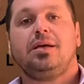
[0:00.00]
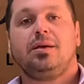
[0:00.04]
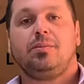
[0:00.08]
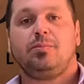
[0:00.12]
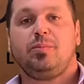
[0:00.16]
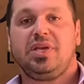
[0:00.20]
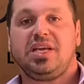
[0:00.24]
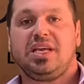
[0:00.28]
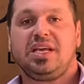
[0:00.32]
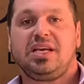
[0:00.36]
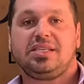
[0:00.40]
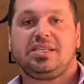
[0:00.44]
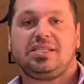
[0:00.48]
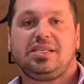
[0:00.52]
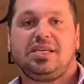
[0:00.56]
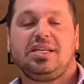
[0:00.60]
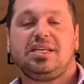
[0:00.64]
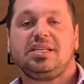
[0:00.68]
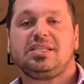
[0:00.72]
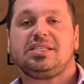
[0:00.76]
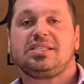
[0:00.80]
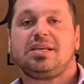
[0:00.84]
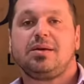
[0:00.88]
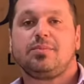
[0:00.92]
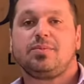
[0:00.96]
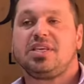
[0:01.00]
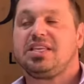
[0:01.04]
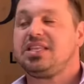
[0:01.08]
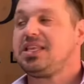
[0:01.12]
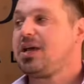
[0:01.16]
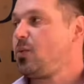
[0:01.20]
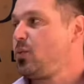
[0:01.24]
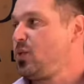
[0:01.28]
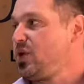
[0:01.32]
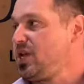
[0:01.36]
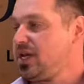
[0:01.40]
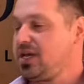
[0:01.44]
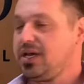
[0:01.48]
because it is something that
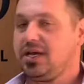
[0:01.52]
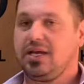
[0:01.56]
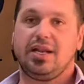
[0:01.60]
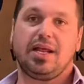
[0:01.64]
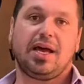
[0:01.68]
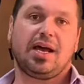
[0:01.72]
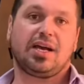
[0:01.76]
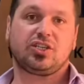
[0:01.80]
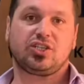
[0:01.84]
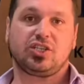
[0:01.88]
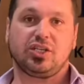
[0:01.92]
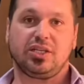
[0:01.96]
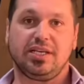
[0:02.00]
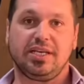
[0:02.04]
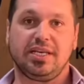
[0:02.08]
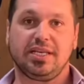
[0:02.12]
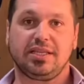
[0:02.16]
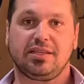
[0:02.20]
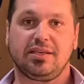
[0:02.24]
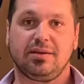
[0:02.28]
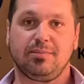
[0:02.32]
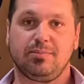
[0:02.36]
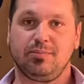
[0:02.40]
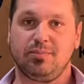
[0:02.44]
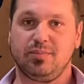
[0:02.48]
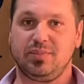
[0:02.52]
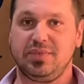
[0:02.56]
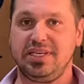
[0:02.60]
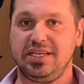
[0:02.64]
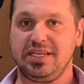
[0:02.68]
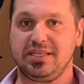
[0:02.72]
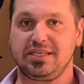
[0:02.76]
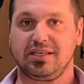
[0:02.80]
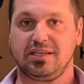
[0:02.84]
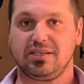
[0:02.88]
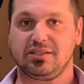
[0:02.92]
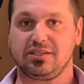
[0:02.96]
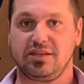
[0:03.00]
we could actually get the
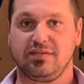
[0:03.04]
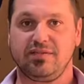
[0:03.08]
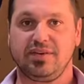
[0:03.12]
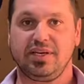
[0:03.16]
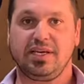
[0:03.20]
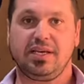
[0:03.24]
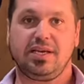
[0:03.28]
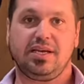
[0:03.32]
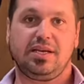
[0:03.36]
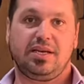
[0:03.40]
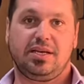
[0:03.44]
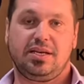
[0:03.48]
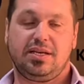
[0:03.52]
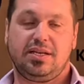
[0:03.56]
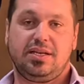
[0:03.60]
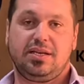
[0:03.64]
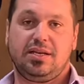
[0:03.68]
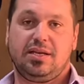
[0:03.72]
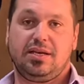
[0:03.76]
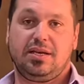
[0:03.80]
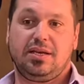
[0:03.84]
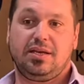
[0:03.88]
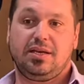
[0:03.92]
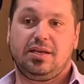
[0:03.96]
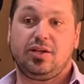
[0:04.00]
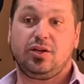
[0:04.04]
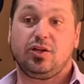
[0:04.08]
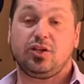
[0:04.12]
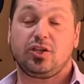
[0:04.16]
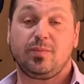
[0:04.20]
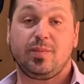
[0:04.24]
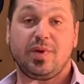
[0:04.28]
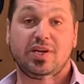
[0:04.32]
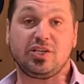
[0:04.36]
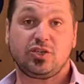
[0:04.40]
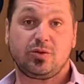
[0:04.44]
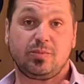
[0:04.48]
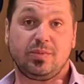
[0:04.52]
details of it and the
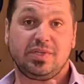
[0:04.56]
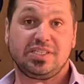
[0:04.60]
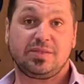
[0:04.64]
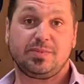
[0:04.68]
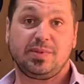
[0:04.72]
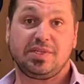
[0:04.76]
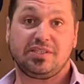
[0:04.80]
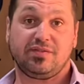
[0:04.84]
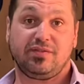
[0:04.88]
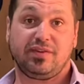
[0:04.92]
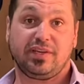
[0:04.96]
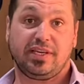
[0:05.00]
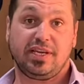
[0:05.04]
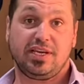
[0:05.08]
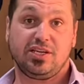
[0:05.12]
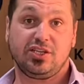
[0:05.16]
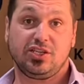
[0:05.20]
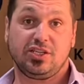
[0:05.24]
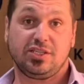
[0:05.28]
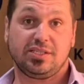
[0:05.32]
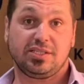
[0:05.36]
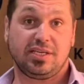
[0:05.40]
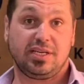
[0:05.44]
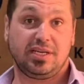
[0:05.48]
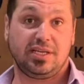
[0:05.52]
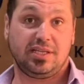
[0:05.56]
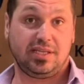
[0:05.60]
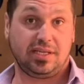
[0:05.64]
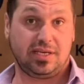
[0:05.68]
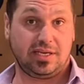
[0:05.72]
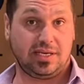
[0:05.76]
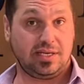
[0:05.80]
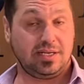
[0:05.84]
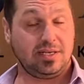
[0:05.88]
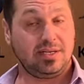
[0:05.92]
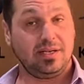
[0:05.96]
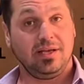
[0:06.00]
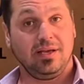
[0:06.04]
measurement specifications, and
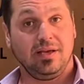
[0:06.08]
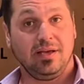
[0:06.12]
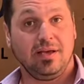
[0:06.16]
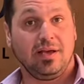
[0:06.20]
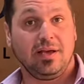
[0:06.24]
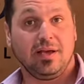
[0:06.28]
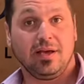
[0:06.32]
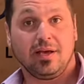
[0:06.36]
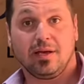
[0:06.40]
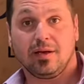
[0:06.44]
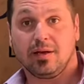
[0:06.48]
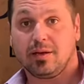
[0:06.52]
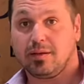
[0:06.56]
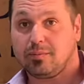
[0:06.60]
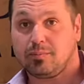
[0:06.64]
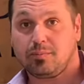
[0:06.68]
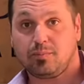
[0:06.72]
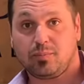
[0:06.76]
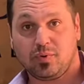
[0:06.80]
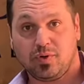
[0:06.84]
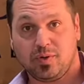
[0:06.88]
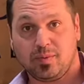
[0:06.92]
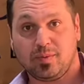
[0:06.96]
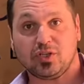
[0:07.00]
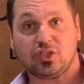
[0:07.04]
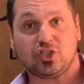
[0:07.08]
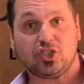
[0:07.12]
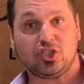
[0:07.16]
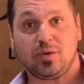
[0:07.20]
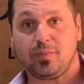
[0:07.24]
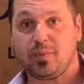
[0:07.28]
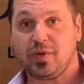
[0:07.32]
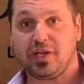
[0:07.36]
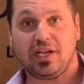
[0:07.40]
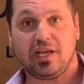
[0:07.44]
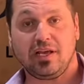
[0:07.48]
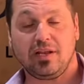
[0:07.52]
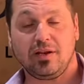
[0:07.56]
then pretty much ship
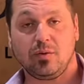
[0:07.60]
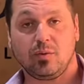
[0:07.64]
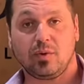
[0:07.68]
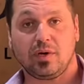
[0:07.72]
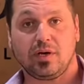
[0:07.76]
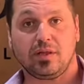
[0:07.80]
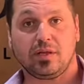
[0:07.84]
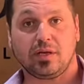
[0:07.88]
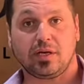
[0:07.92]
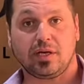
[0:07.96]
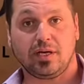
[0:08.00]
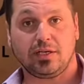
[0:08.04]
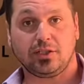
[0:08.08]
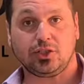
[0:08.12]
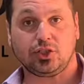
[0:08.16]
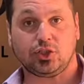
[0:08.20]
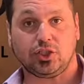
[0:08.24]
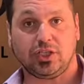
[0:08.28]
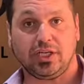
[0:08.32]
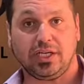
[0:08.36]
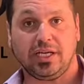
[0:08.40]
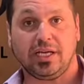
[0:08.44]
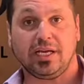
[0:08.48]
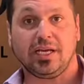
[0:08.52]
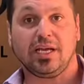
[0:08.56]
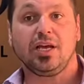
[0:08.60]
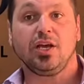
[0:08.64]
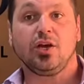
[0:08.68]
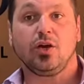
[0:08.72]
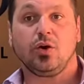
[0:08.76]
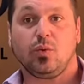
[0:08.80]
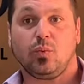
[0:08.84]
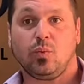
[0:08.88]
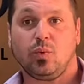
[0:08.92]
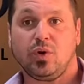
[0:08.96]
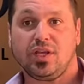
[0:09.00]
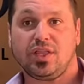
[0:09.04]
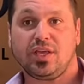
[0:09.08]
it anywhere in the country.
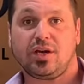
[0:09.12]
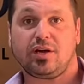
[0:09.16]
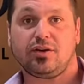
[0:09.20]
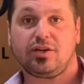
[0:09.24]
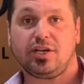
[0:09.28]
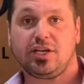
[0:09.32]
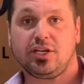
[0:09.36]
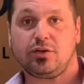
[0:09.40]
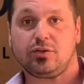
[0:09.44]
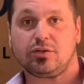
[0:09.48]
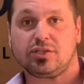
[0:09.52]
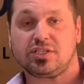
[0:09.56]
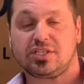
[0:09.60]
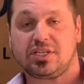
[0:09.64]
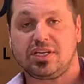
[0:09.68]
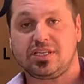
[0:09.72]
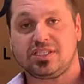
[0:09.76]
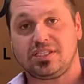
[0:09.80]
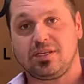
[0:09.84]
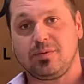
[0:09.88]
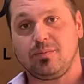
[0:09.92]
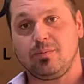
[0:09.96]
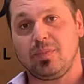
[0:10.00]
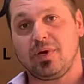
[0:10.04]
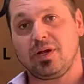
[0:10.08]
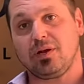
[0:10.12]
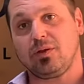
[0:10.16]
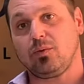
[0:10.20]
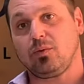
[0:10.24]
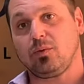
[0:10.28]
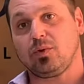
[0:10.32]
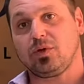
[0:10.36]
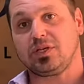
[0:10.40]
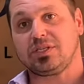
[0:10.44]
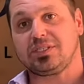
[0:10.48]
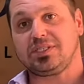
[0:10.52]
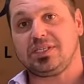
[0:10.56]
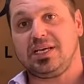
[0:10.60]
With our Naddour's Custom
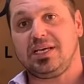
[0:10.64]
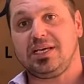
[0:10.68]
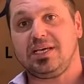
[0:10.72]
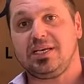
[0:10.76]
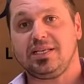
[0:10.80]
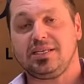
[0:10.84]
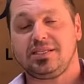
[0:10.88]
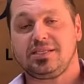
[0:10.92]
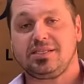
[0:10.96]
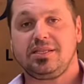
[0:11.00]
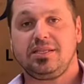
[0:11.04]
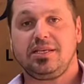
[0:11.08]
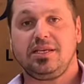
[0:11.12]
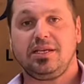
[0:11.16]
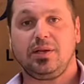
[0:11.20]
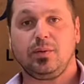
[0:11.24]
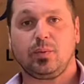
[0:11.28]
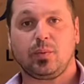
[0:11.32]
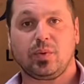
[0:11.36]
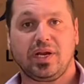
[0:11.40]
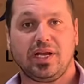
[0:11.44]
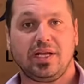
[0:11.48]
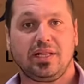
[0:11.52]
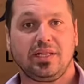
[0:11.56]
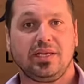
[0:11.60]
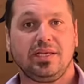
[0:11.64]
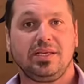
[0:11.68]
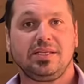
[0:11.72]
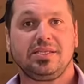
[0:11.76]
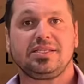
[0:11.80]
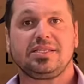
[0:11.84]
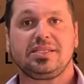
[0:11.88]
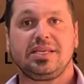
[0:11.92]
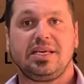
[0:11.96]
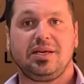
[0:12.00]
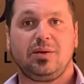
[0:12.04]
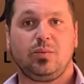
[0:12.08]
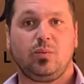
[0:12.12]
Metalworks, it's the railings,
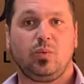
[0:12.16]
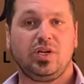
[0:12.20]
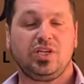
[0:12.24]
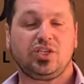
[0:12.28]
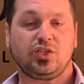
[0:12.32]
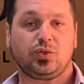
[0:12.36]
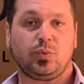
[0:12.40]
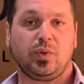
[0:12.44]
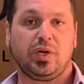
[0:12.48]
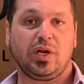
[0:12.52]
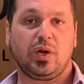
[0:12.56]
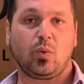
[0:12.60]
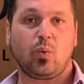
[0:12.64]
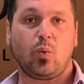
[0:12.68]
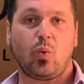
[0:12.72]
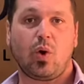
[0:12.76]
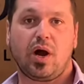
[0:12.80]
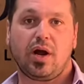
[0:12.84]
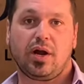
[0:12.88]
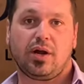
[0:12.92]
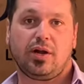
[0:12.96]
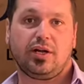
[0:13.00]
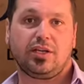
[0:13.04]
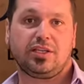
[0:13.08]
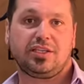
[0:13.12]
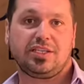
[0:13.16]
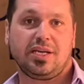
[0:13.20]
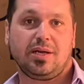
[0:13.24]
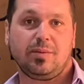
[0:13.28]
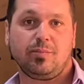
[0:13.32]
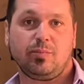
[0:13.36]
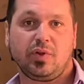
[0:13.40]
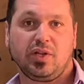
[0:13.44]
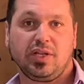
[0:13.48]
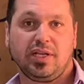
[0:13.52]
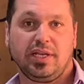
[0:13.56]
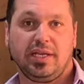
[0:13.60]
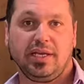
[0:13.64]
which require
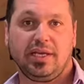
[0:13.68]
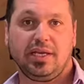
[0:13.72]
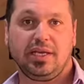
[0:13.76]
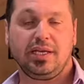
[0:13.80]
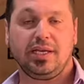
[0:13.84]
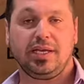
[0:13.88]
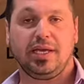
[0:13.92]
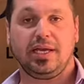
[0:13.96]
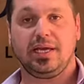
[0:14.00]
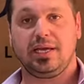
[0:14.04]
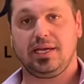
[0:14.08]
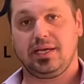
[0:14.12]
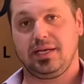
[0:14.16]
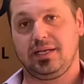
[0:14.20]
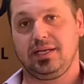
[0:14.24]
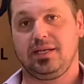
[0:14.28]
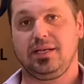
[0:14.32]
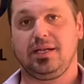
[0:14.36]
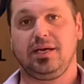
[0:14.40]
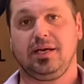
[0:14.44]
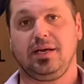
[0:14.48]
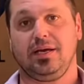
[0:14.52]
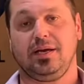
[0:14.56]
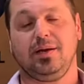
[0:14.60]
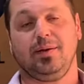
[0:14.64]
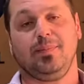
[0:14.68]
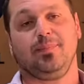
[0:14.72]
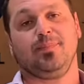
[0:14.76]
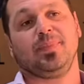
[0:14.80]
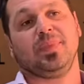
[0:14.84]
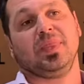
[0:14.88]
templating and